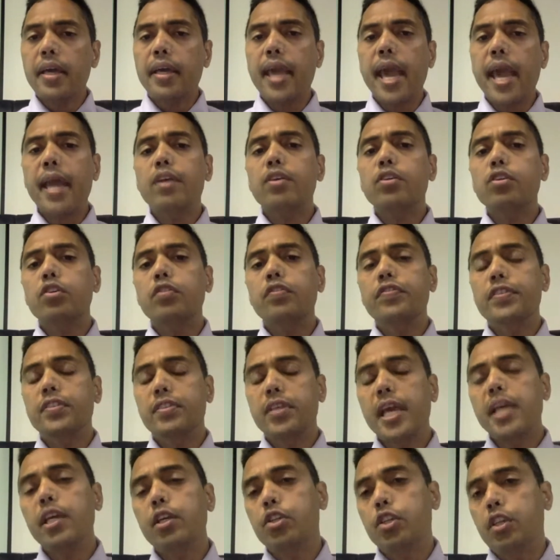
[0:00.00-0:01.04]

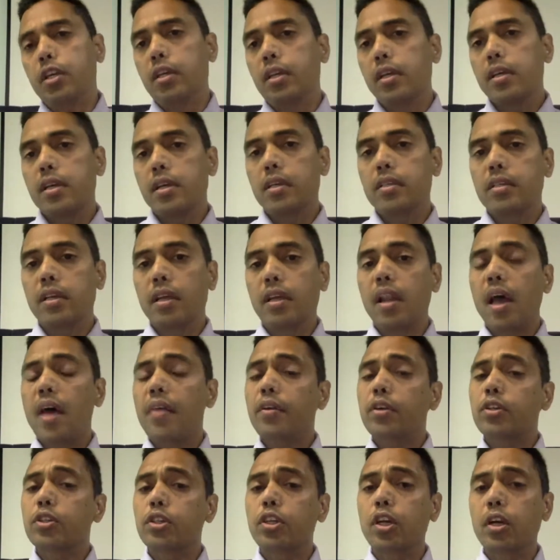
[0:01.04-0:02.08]
Catastrophization is
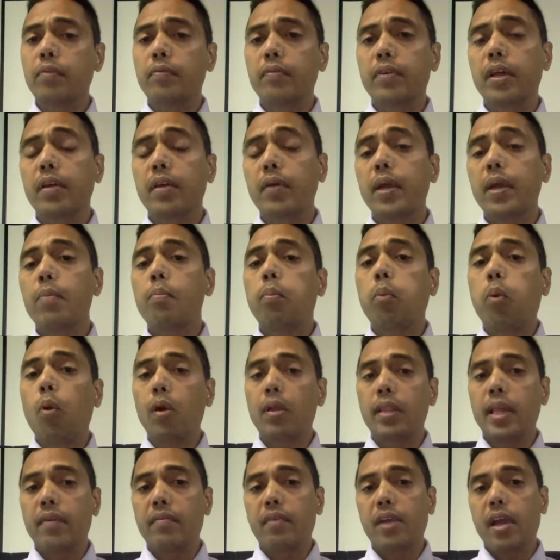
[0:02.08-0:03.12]
another term very
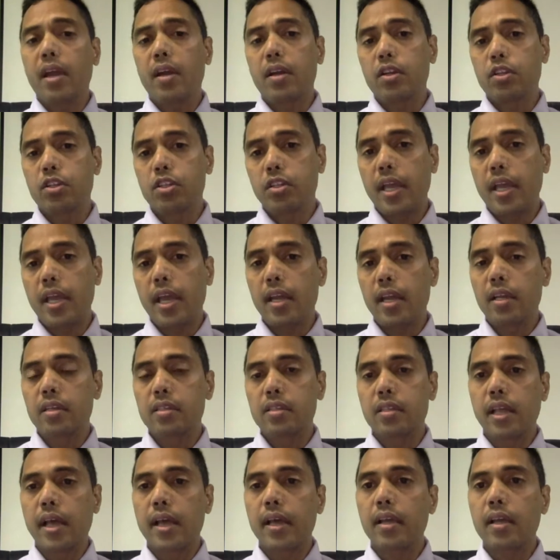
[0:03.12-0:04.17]
important that we understand.
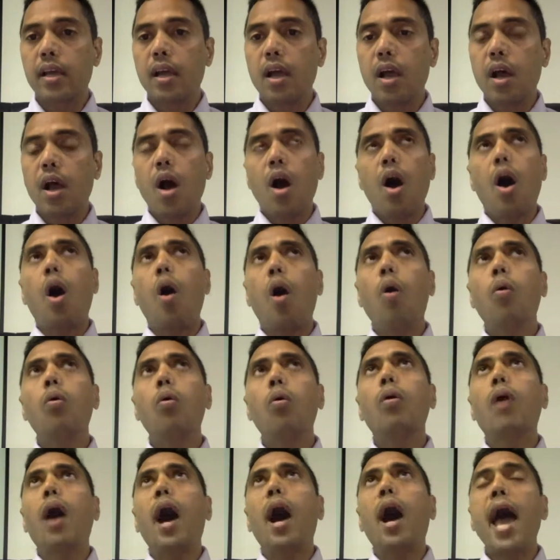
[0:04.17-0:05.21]
It's like,
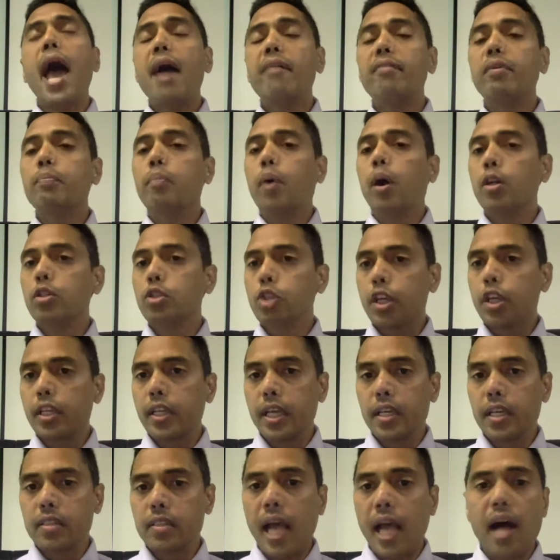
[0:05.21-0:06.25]
oh, I have a bulging
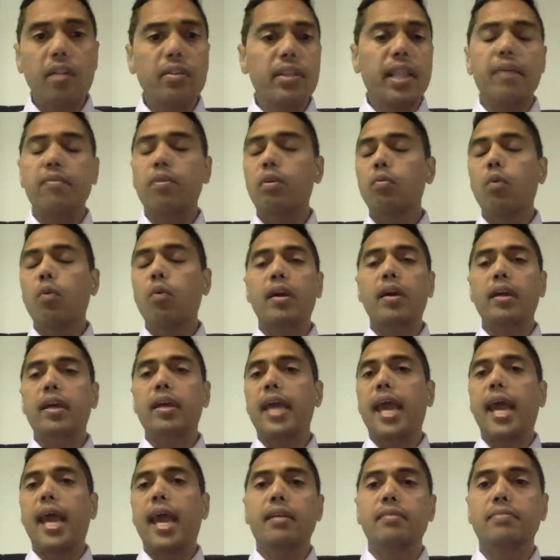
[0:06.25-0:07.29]
disc. I'll never walk
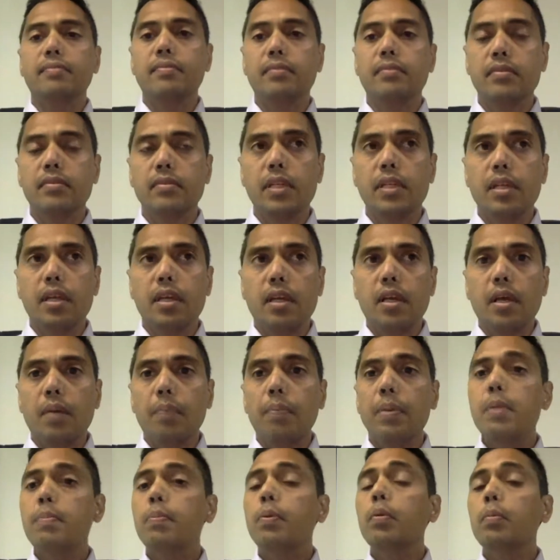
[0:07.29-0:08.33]
again.
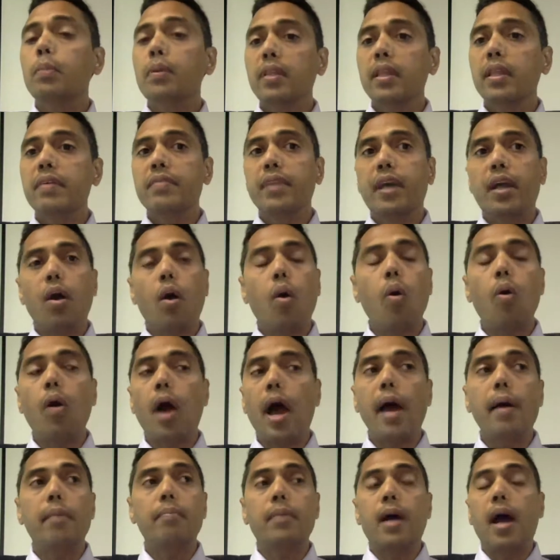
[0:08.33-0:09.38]
People believe that, oh,
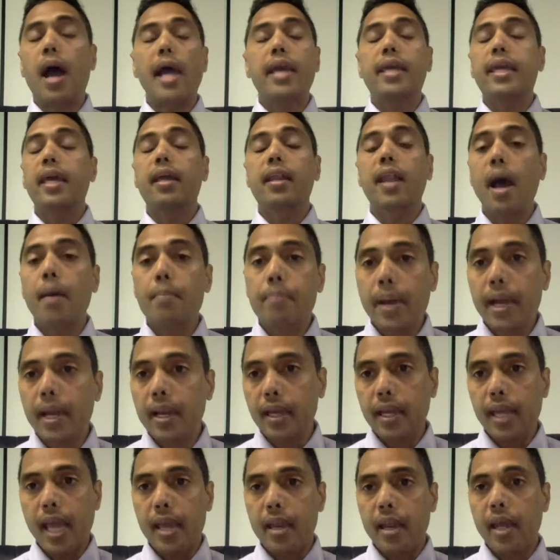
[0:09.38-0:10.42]
I cannot bend
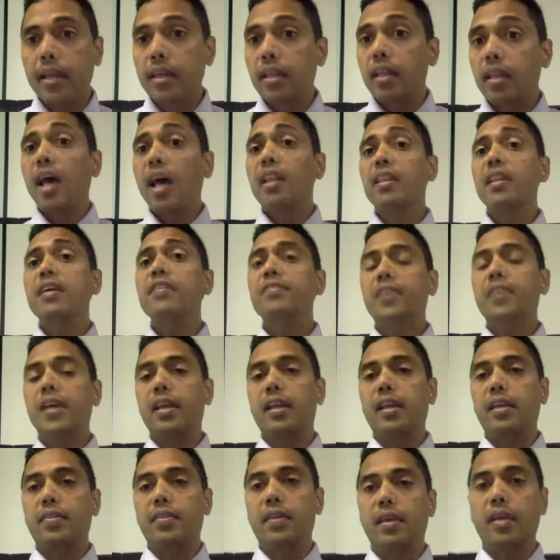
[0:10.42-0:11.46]
again. I cannot lift
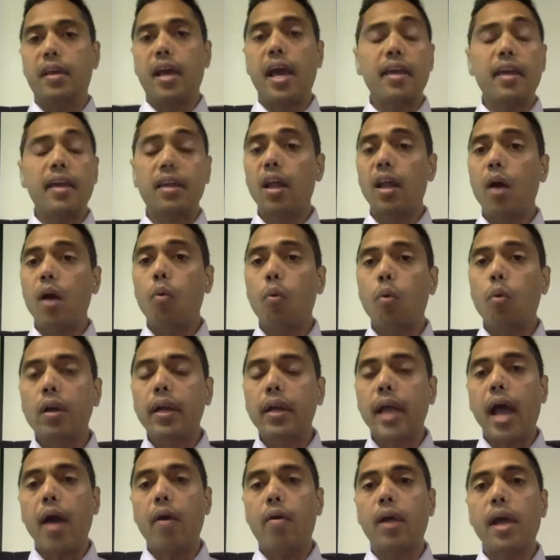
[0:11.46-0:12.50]
anything. I cannot work
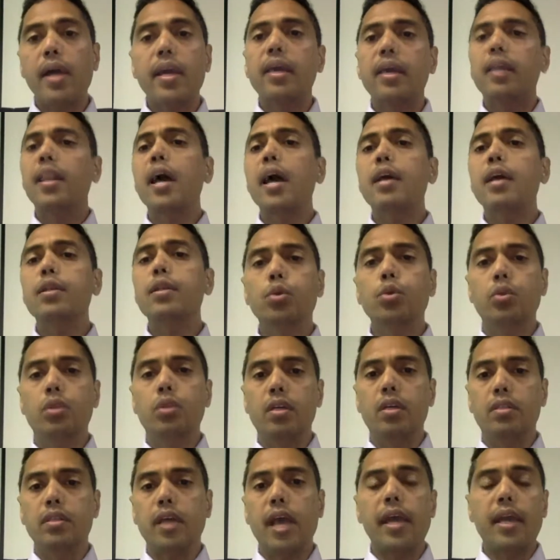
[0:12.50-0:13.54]
out. I cannot do
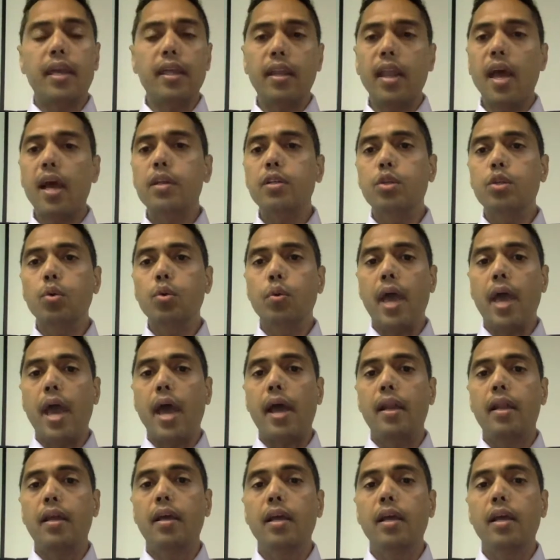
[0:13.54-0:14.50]
this. I cannot do that.